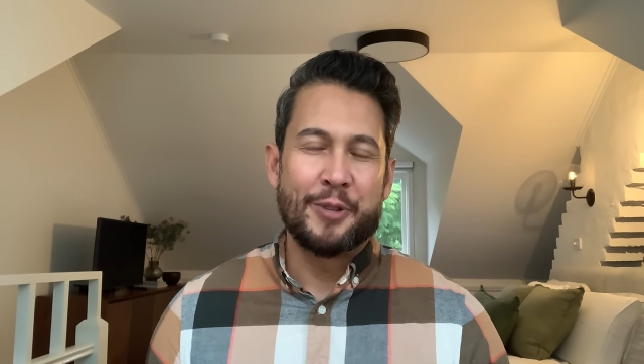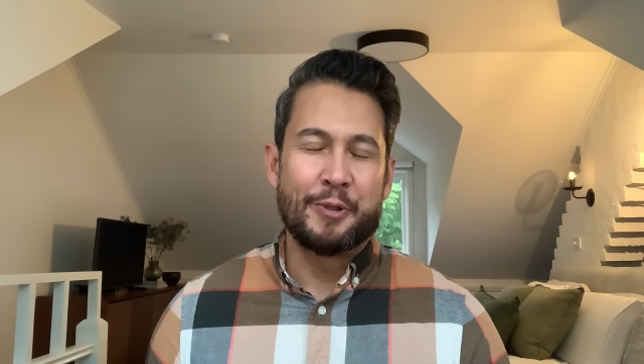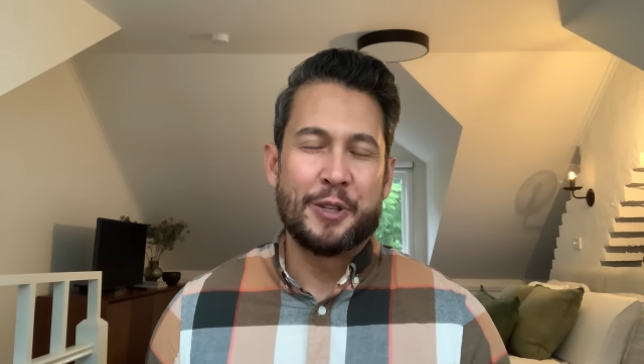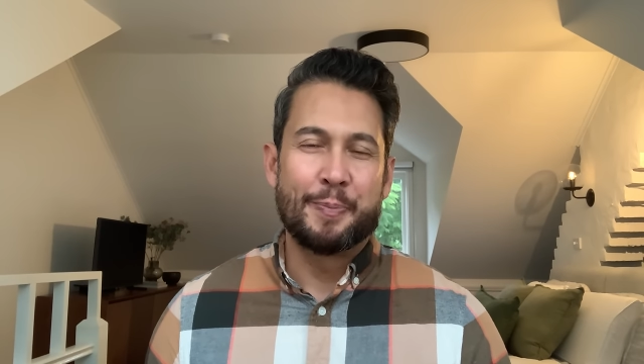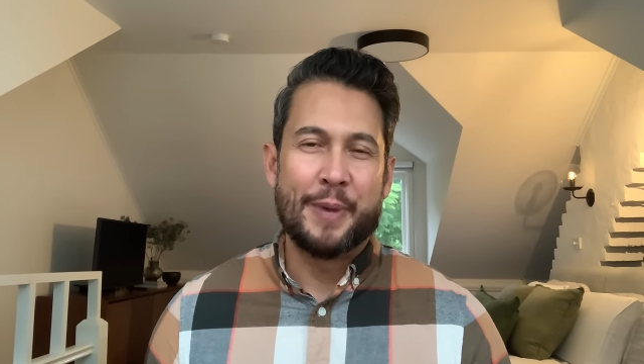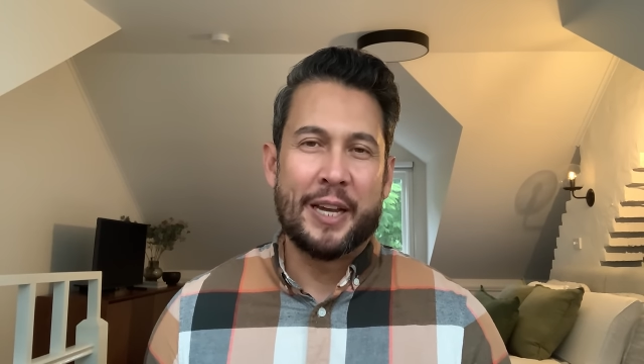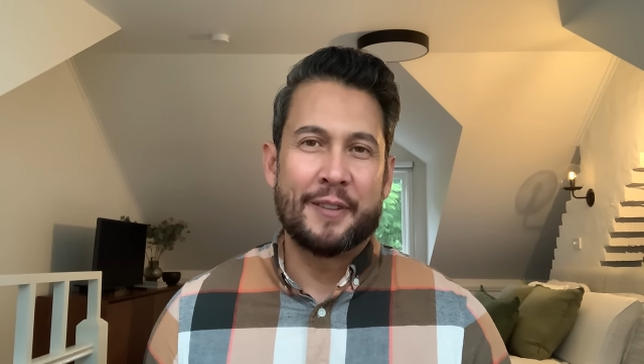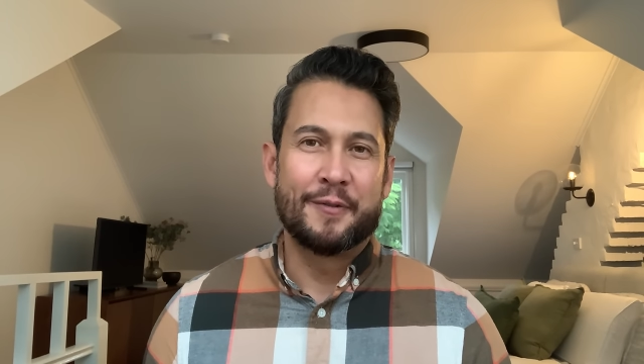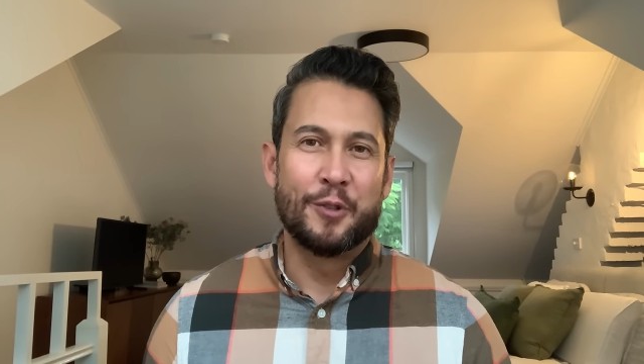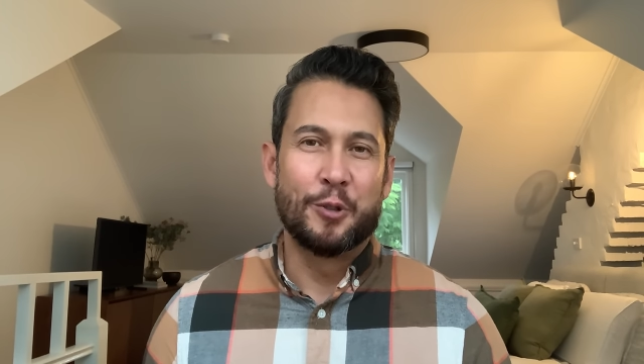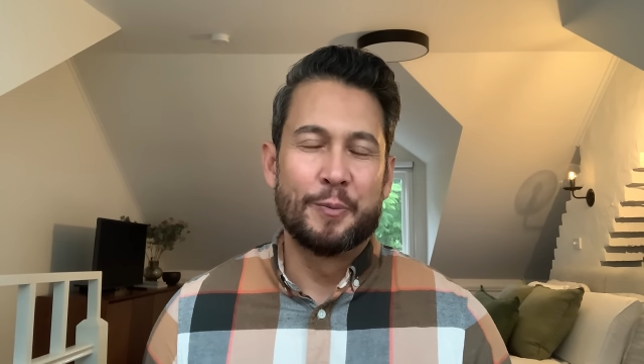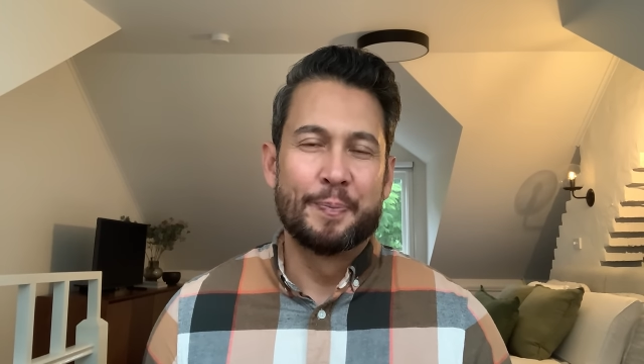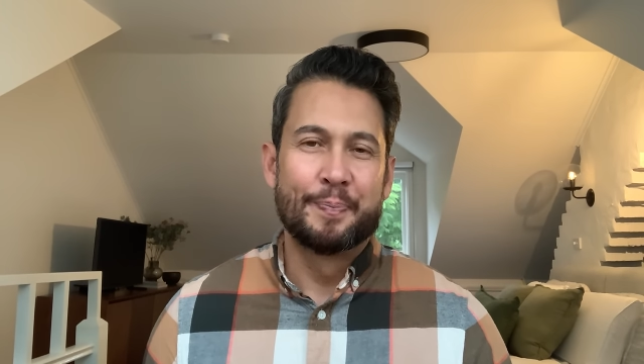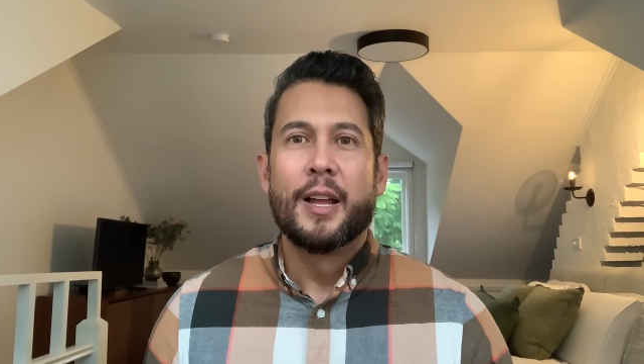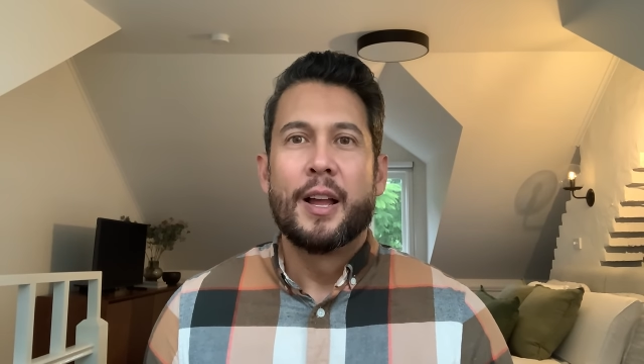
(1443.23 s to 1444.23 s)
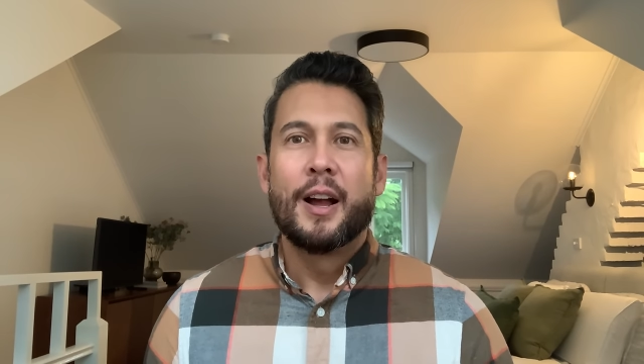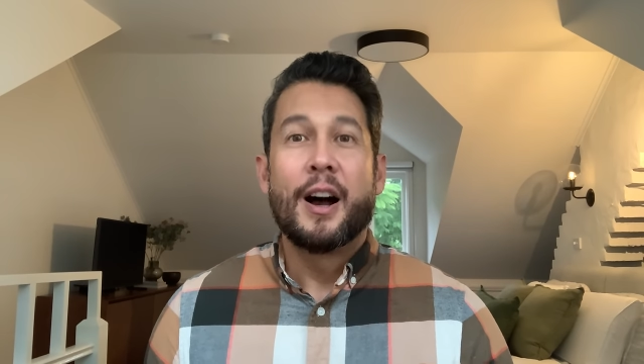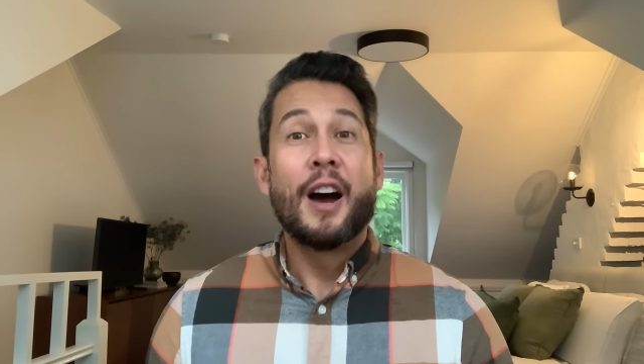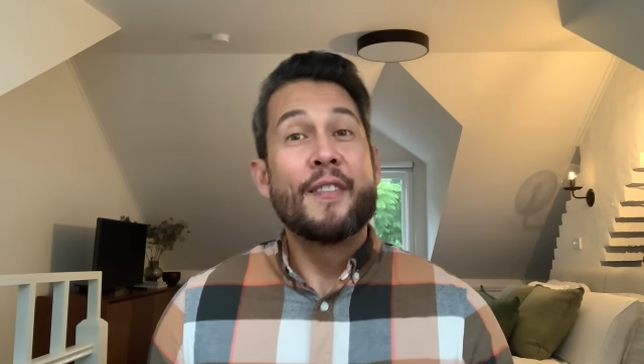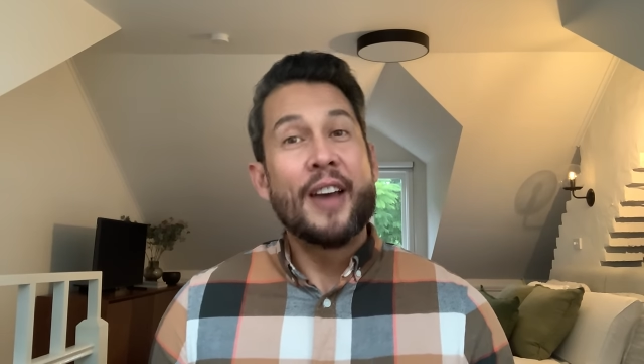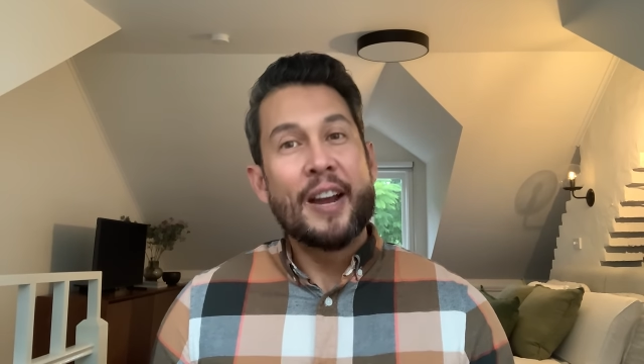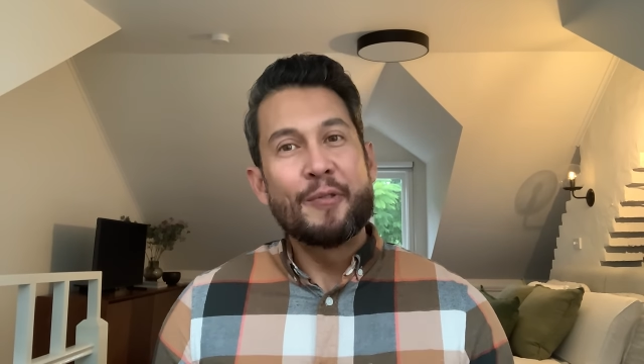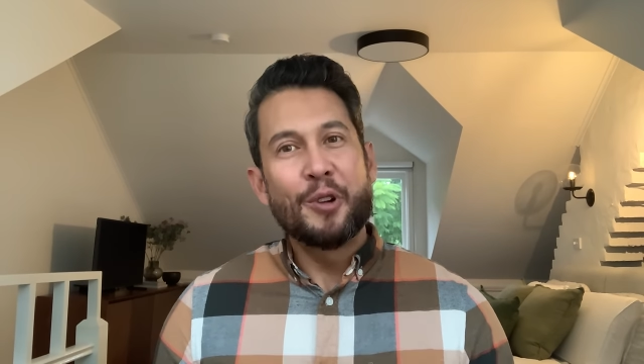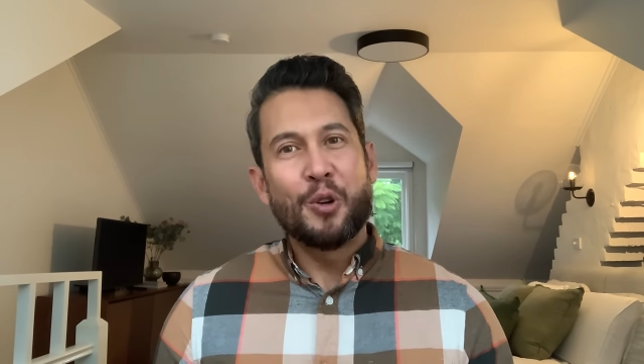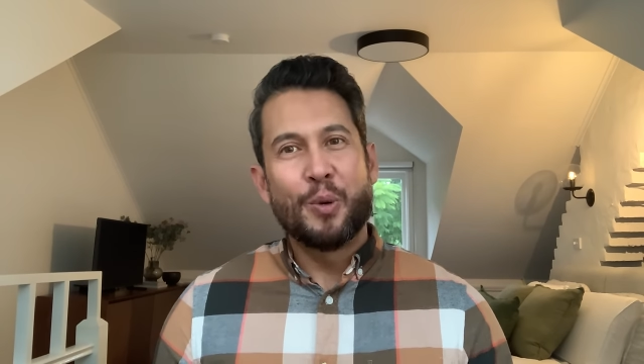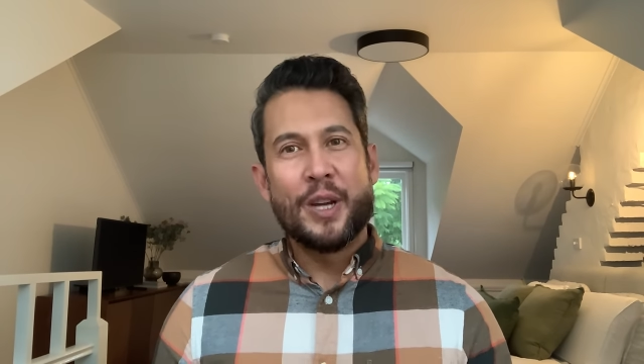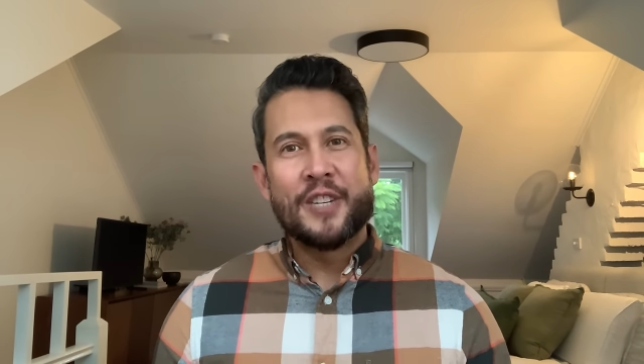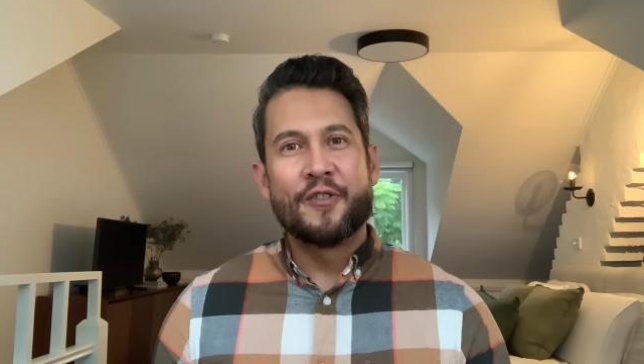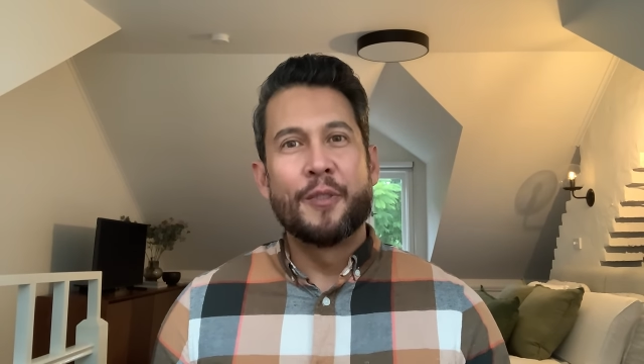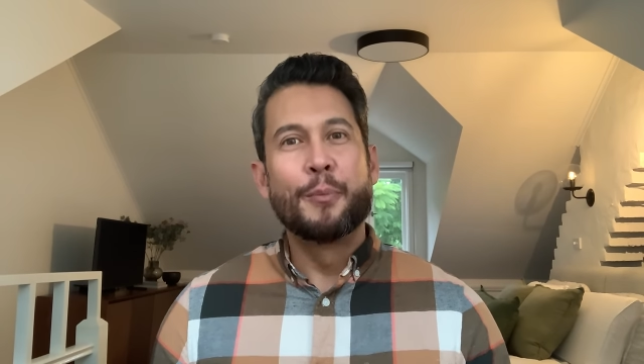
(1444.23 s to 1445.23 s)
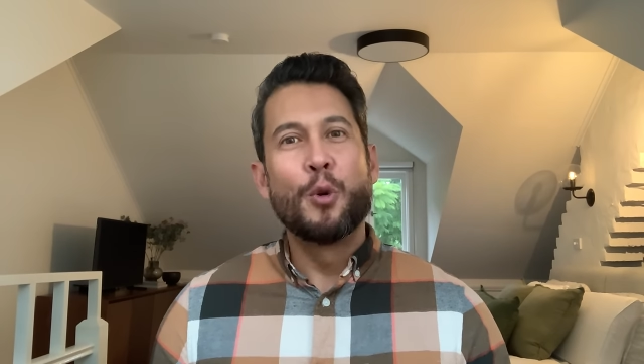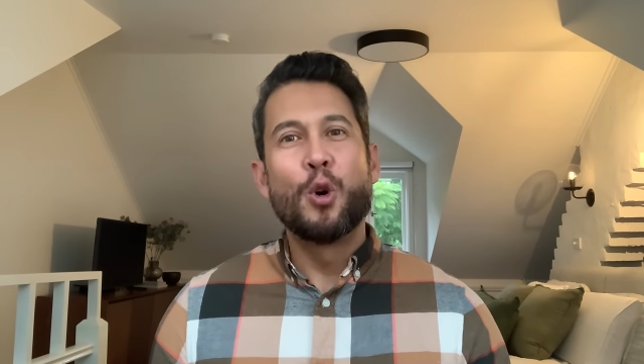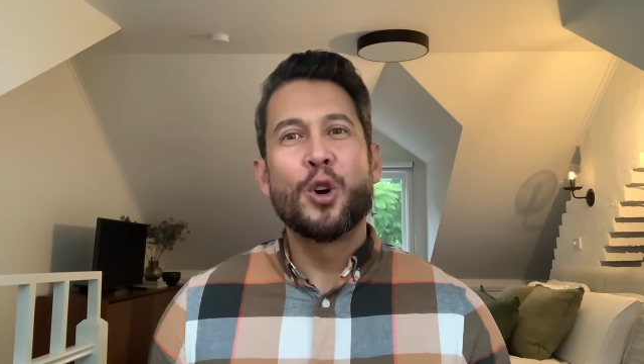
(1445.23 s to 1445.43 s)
respectful. I've had requests for more